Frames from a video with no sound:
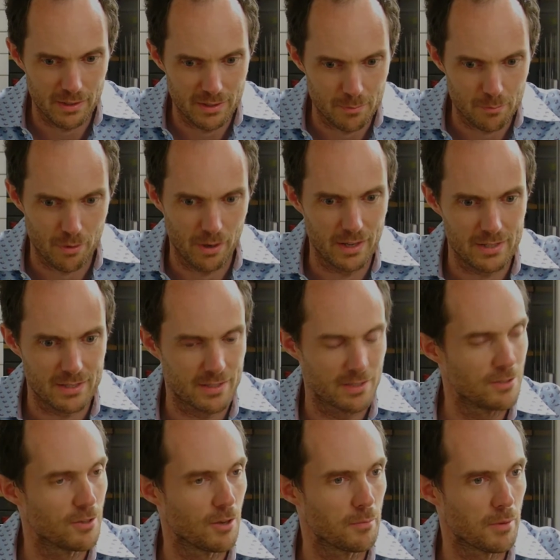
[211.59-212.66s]
depressed and
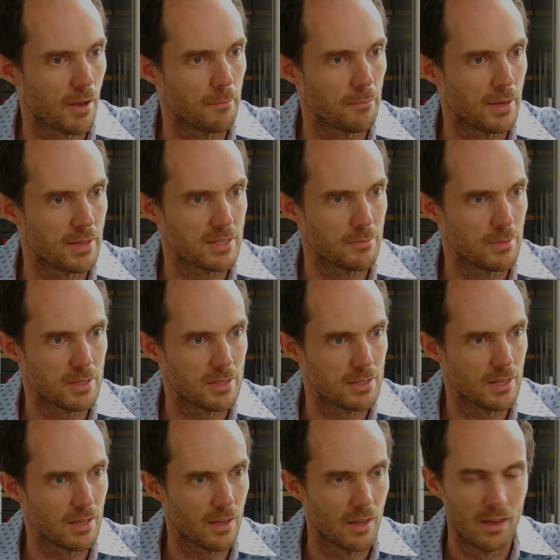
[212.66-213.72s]
you don't become
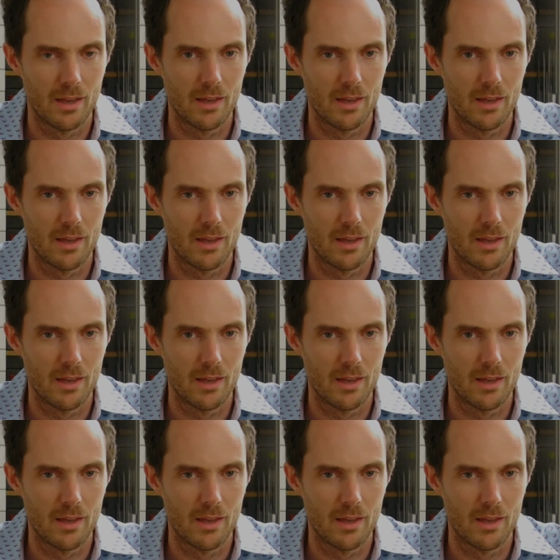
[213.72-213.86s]
pessimistic,